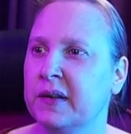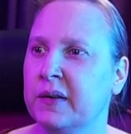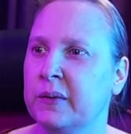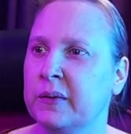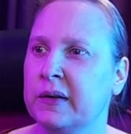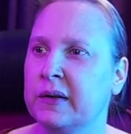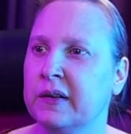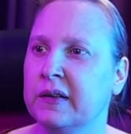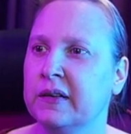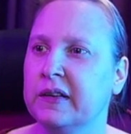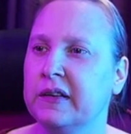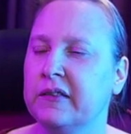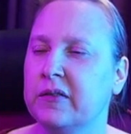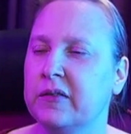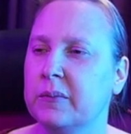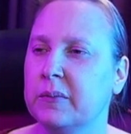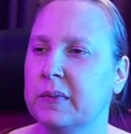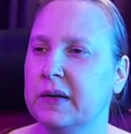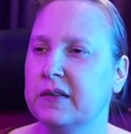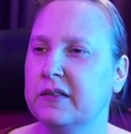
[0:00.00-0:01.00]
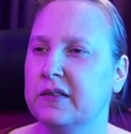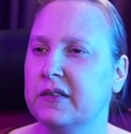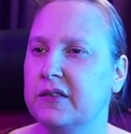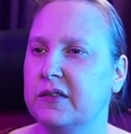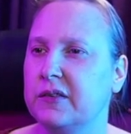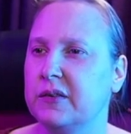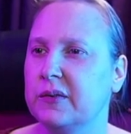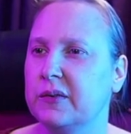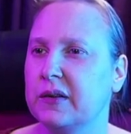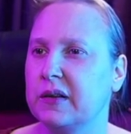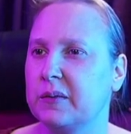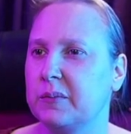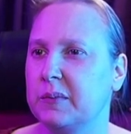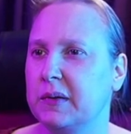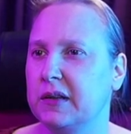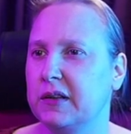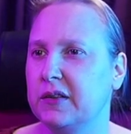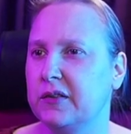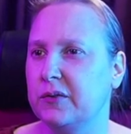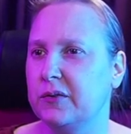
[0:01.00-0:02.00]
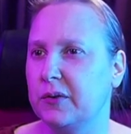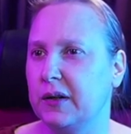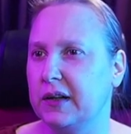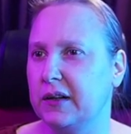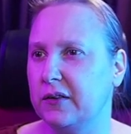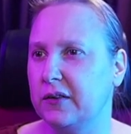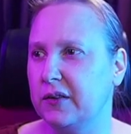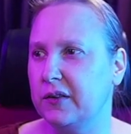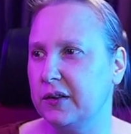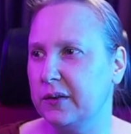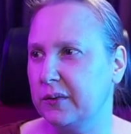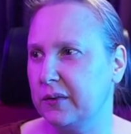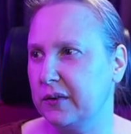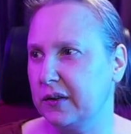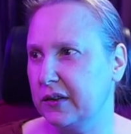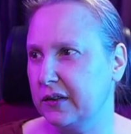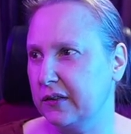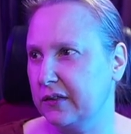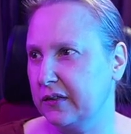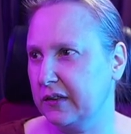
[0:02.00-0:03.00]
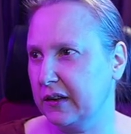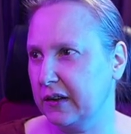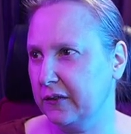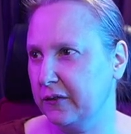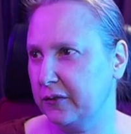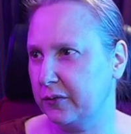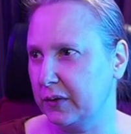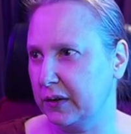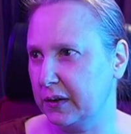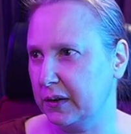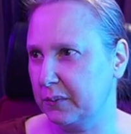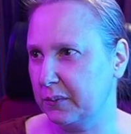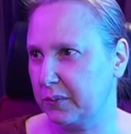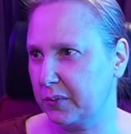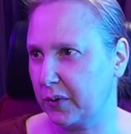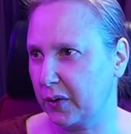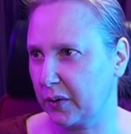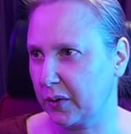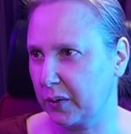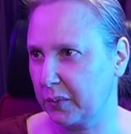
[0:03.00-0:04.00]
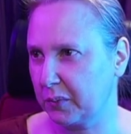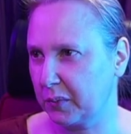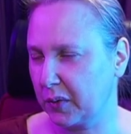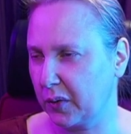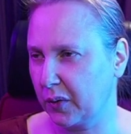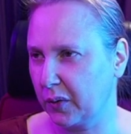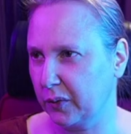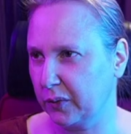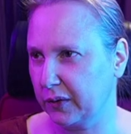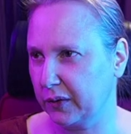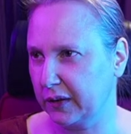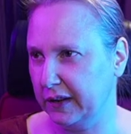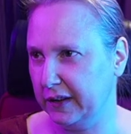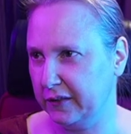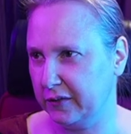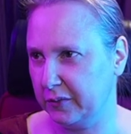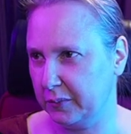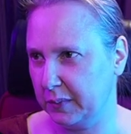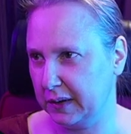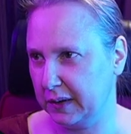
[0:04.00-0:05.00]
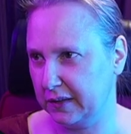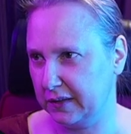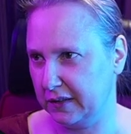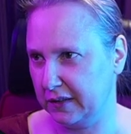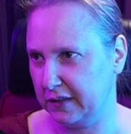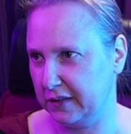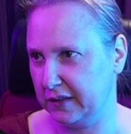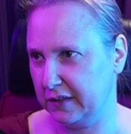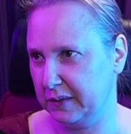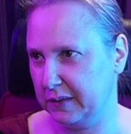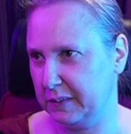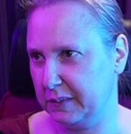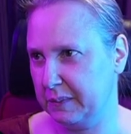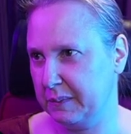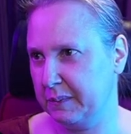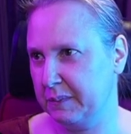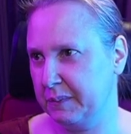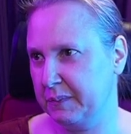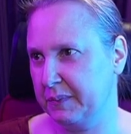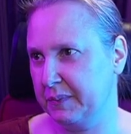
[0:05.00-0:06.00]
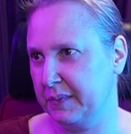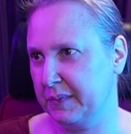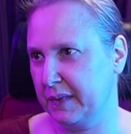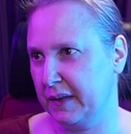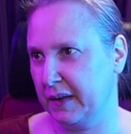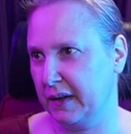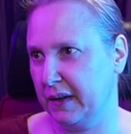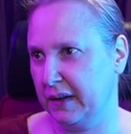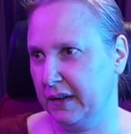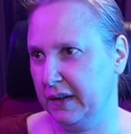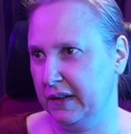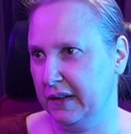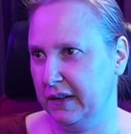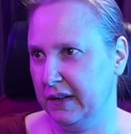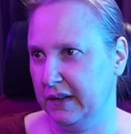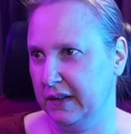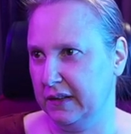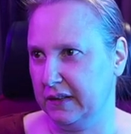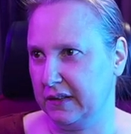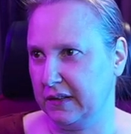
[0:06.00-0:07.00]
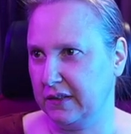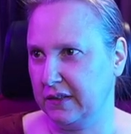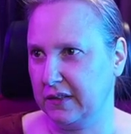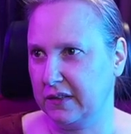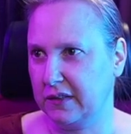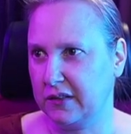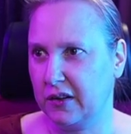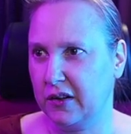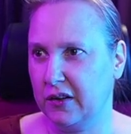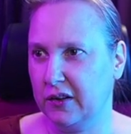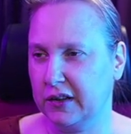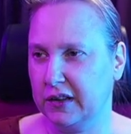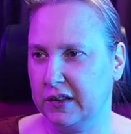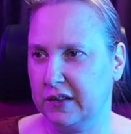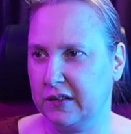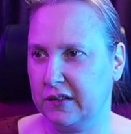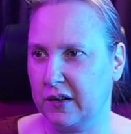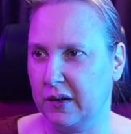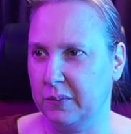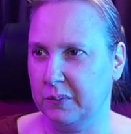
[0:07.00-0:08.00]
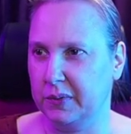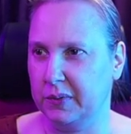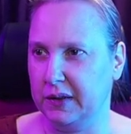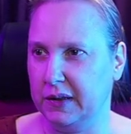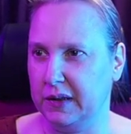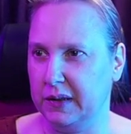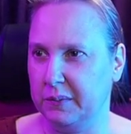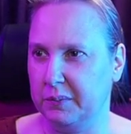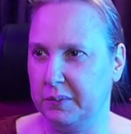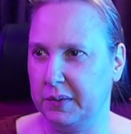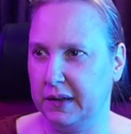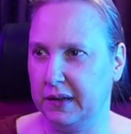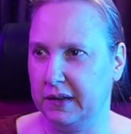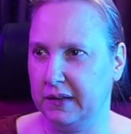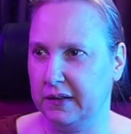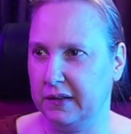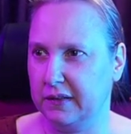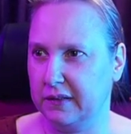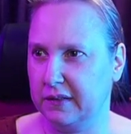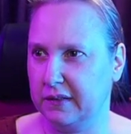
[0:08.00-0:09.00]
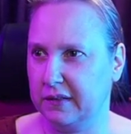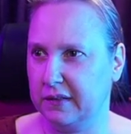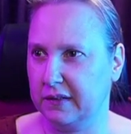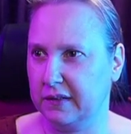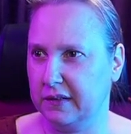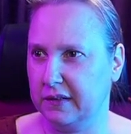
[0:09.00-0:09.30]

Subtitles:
We can leave a message to the administrator using a self-written program called leave message. Since the target company pays